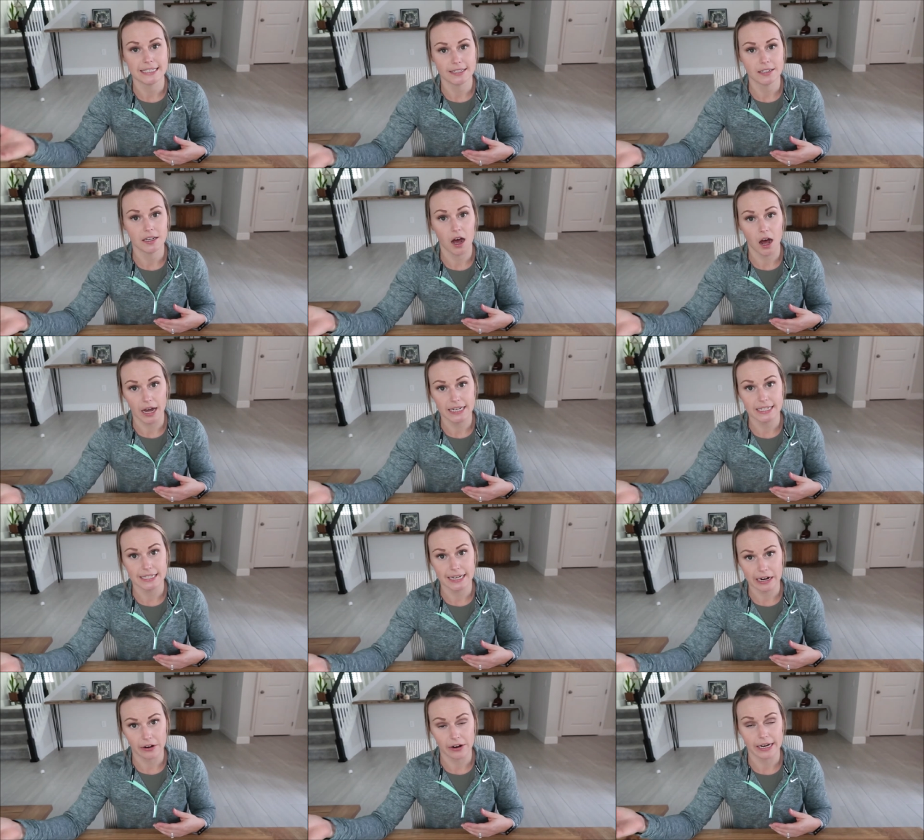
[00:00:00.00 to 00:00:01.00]

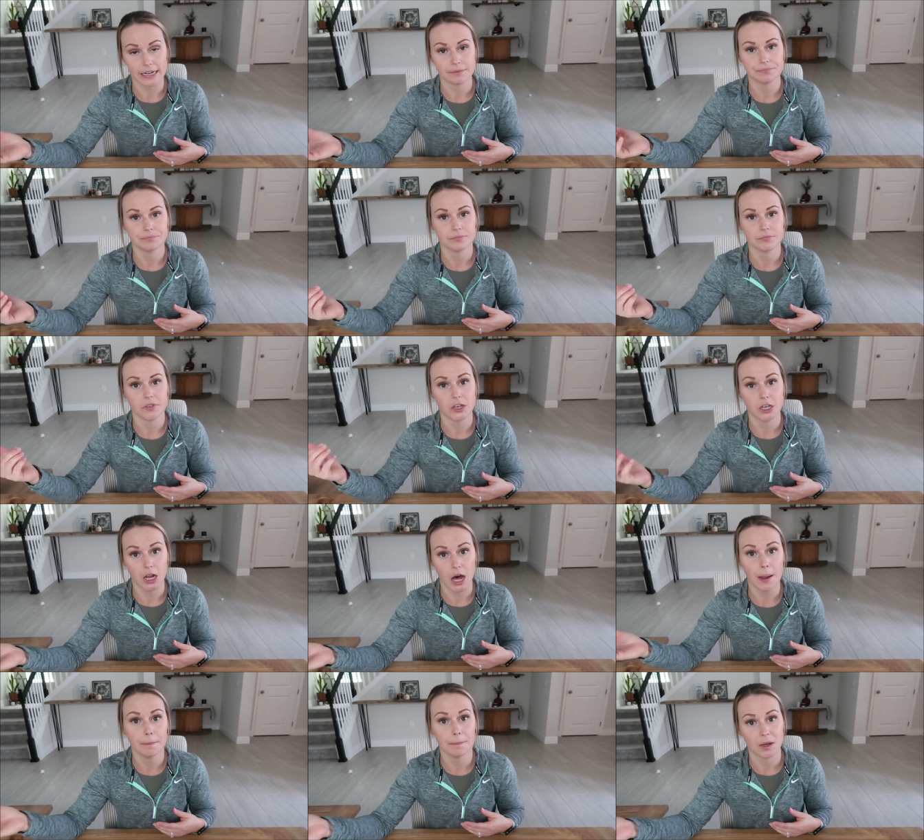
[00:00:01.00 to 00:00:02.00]
non-dairy
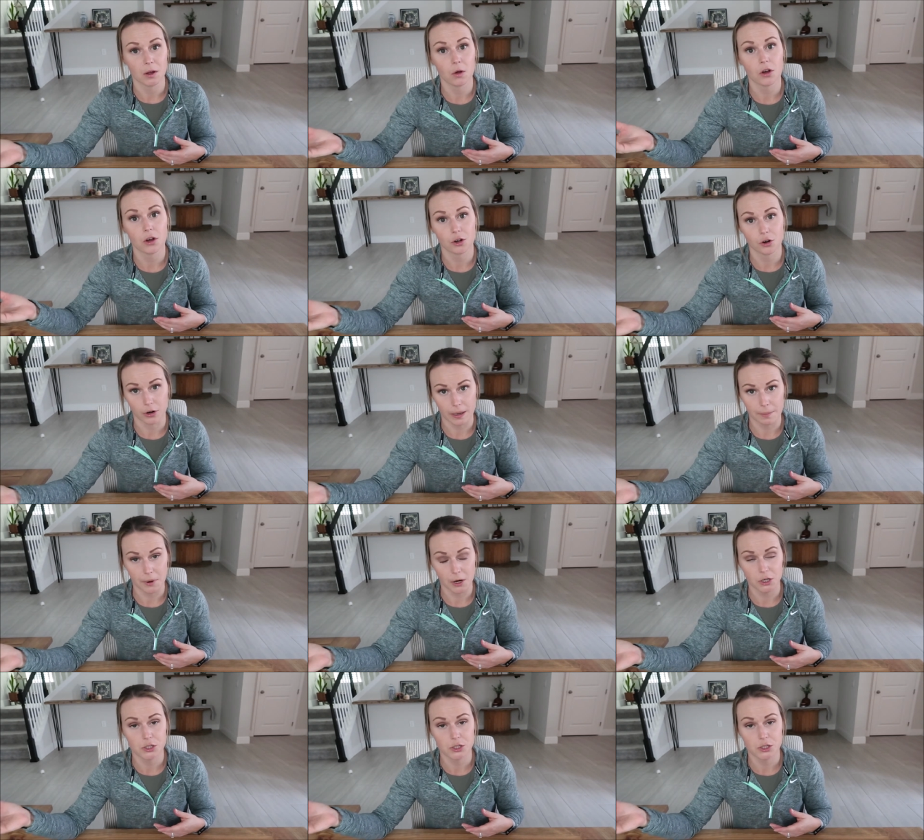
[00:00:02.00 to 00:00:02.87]
nut milk creamer.